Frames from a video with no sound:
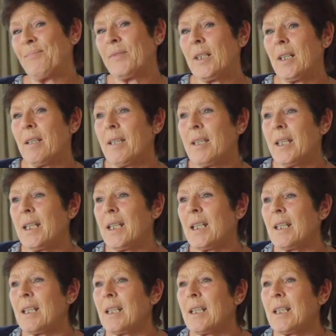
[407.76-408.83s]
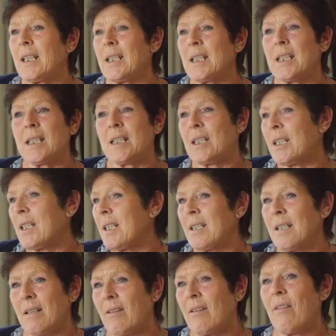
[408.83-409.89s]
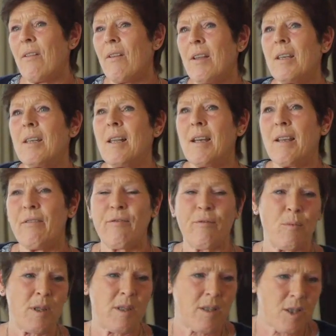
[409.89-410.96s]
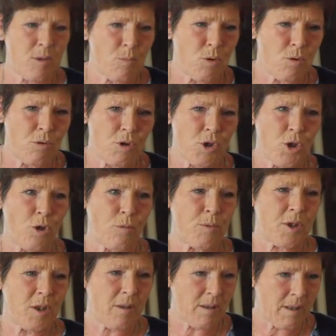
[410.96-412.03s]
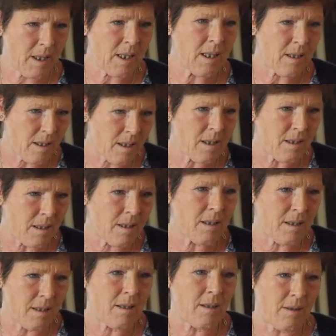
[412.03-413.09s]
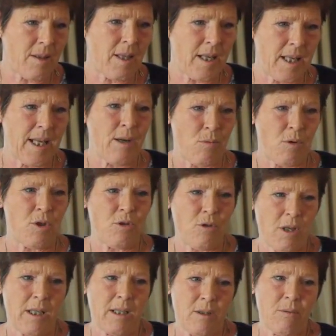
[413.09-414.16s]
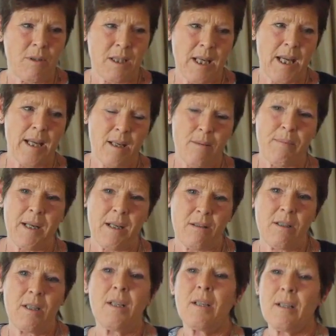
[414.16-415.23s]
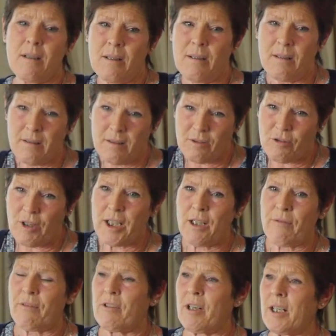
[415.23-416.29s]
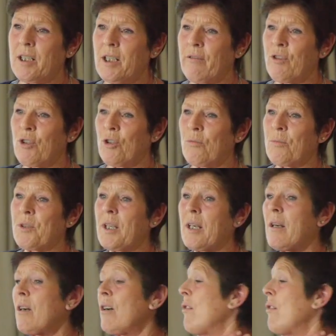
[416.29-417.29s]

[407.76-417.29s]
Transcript: I think that's just life with small shops. So I think they get what you guys were saying about greater variety of shops that are